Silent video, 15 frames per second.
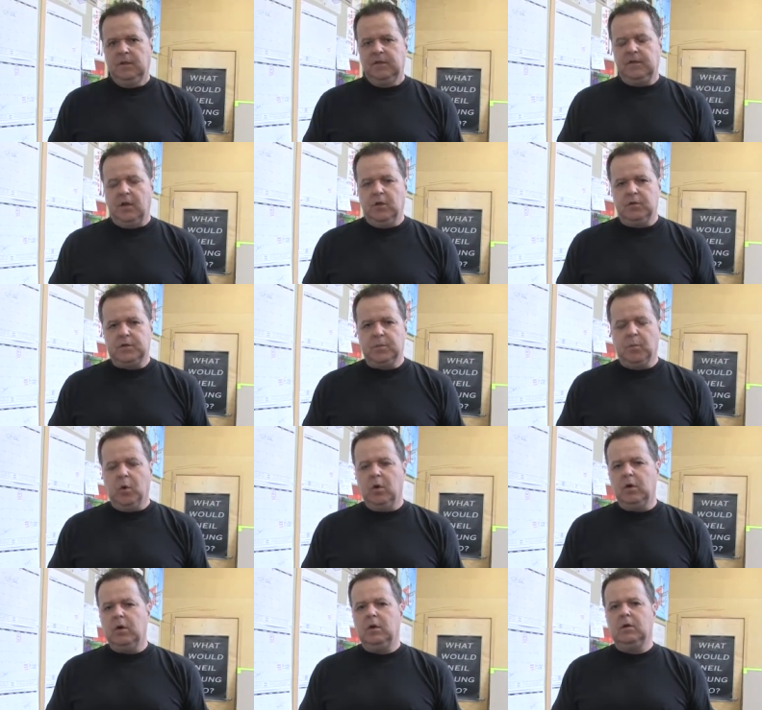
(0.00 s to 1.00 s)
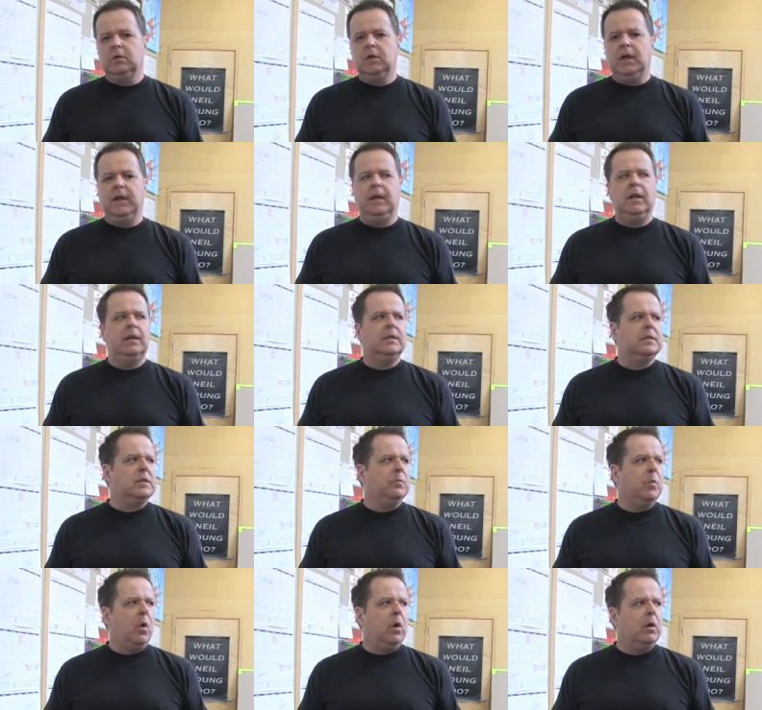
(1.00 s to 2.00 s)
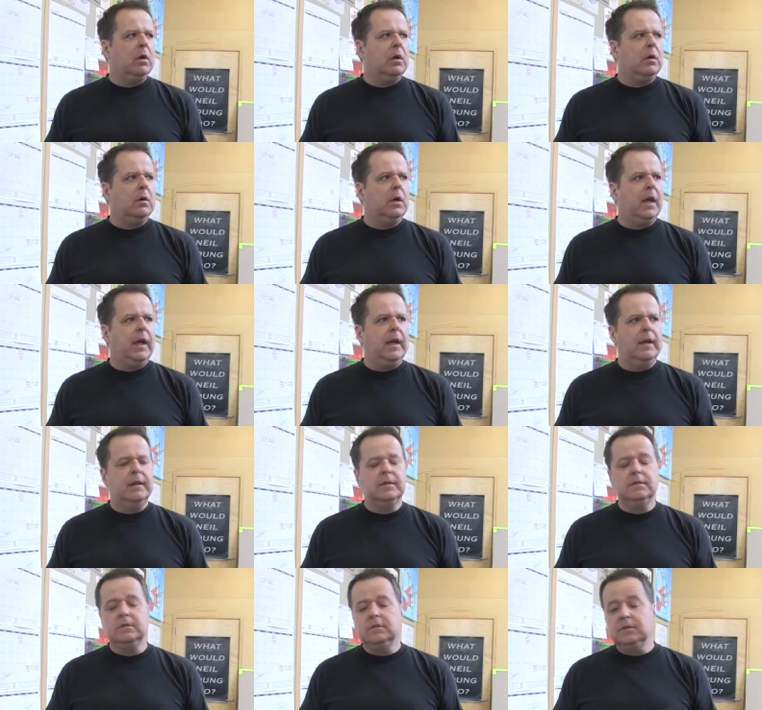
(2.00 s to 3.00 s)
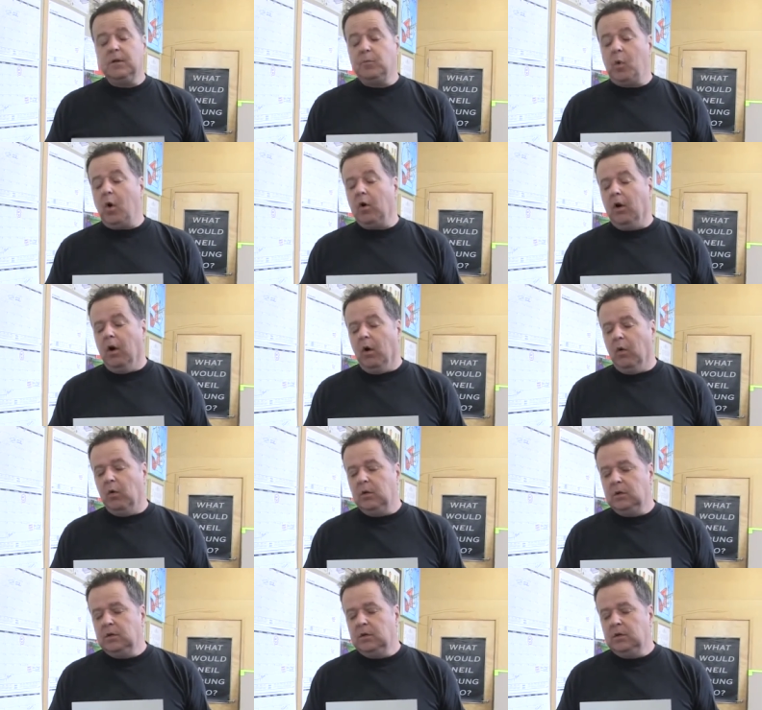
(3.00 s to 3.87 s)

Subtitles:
So tomorrow and tomorrow and tomorrow.